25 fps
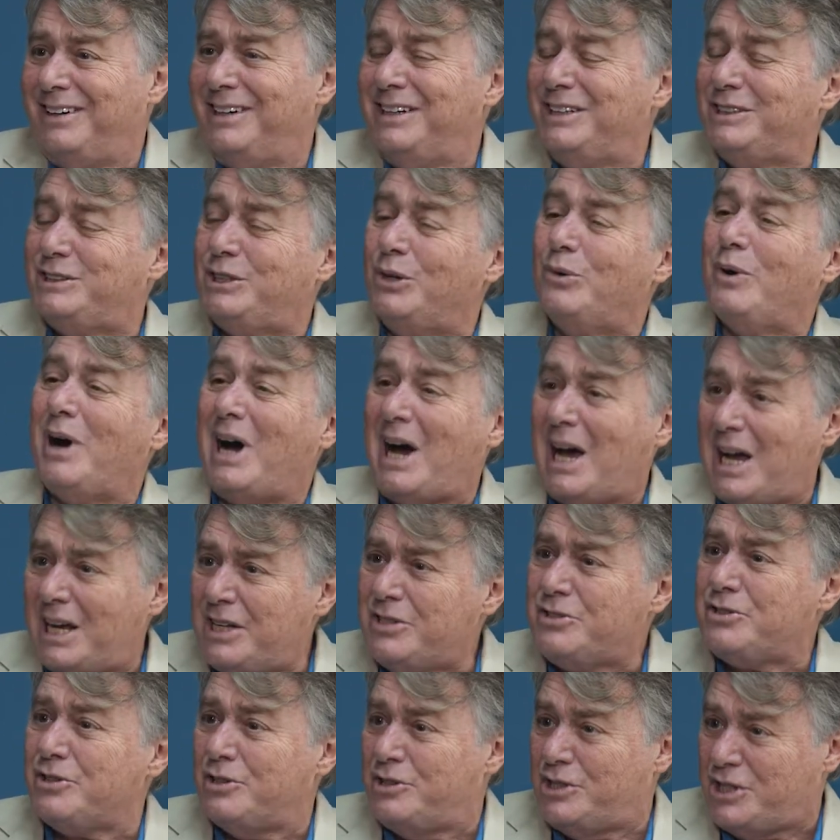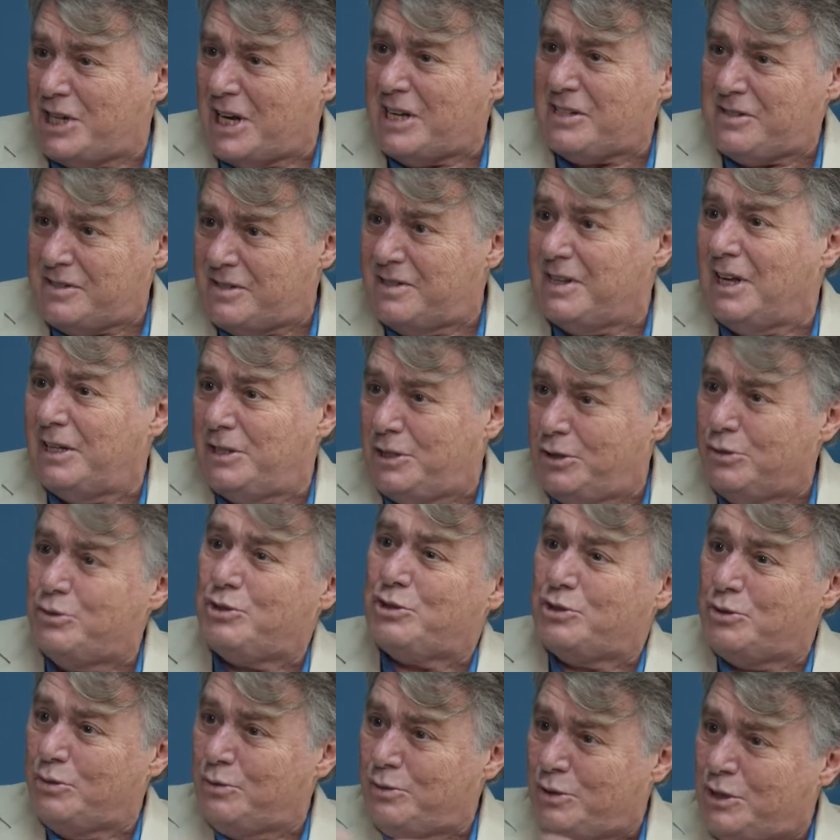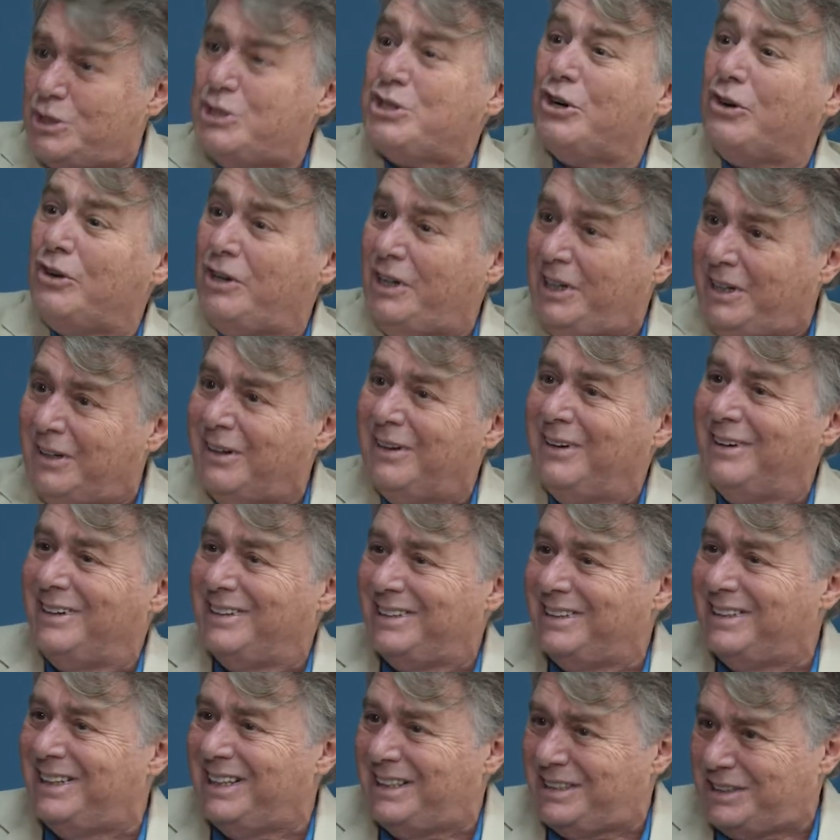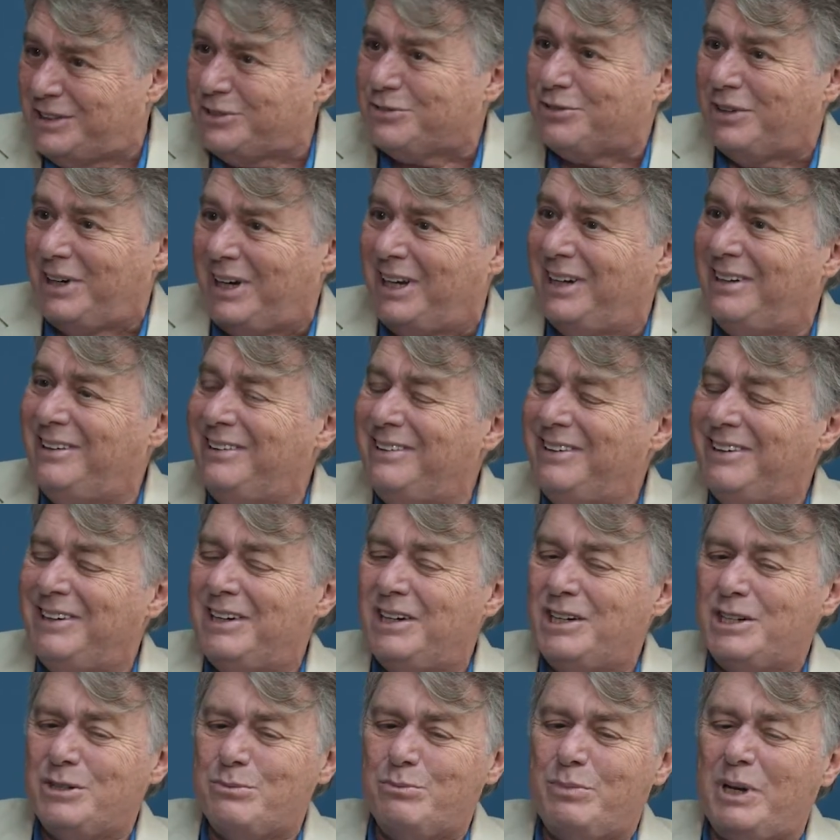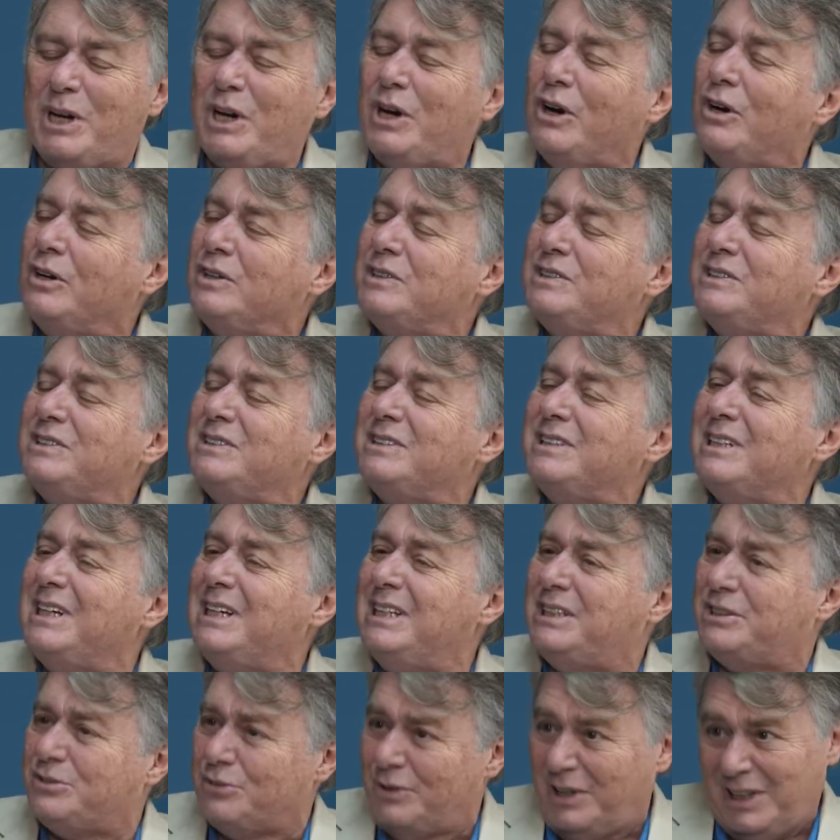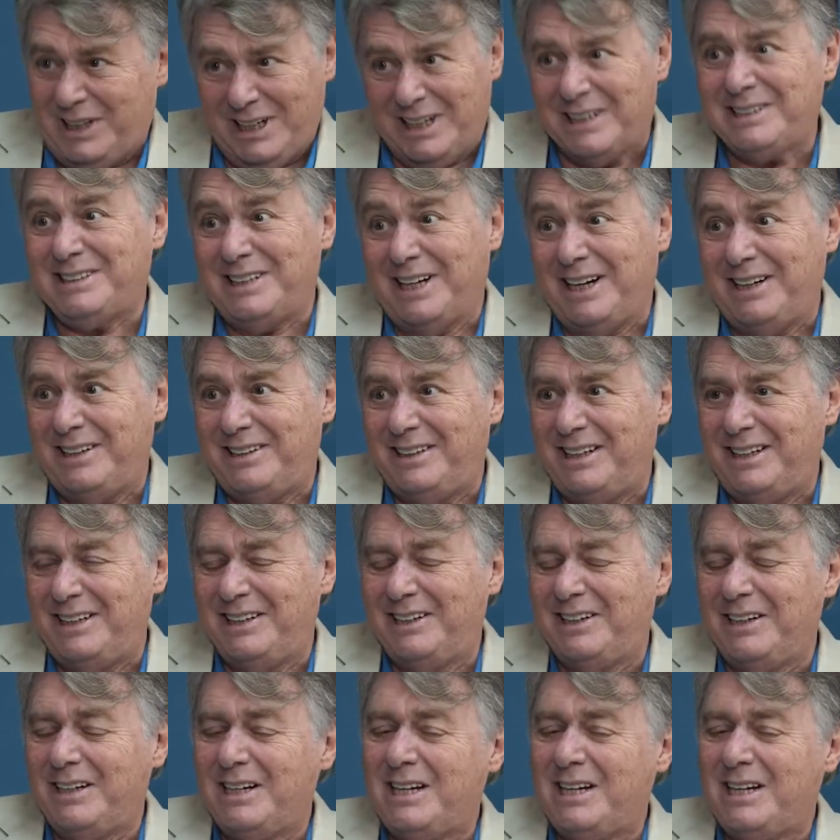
So I suggest that you should join this train because it's really exciting.